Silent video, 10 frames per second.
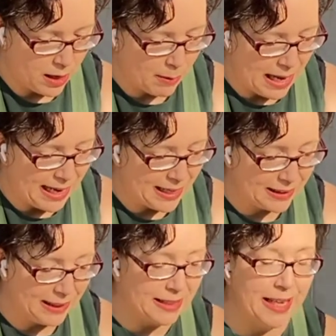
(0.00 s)
I can at
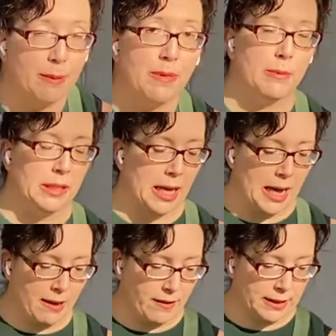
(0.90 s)
least keep them
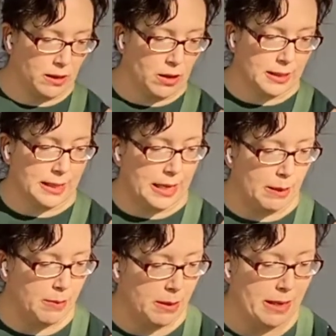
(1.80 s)
alive as long as I
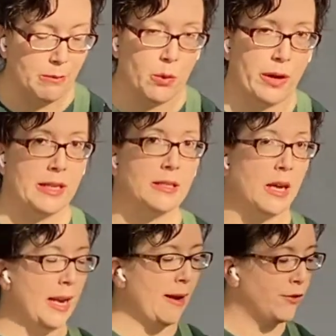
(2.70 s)
keep them in morning
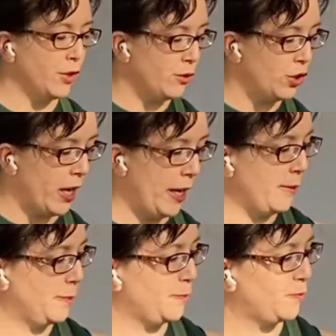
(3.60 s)
sun, afternoon shade.
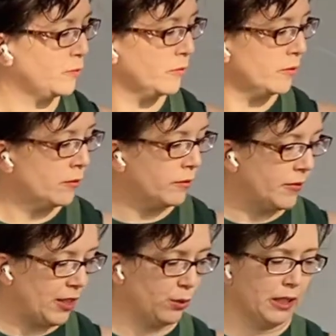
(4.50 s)

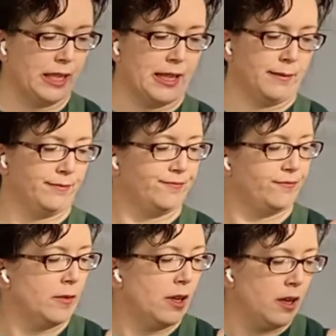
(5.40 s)
That's really
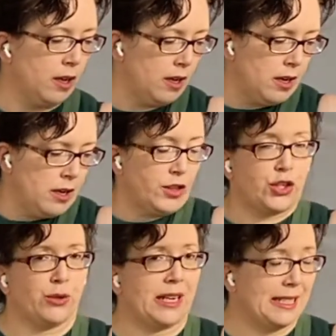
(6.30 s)
the
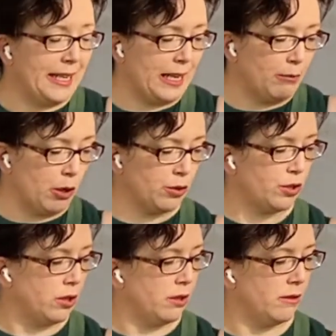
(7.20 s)
trick to getting
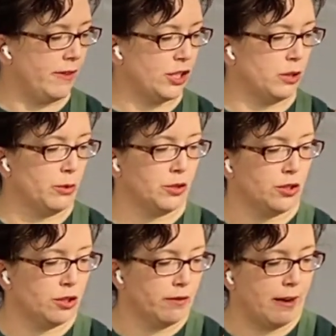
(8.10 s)
most vegetables to
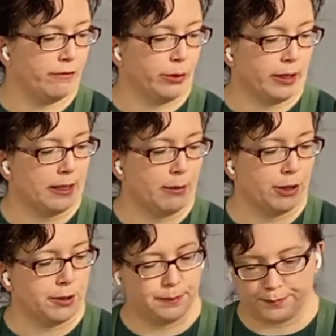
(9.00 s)
survive Florida summers.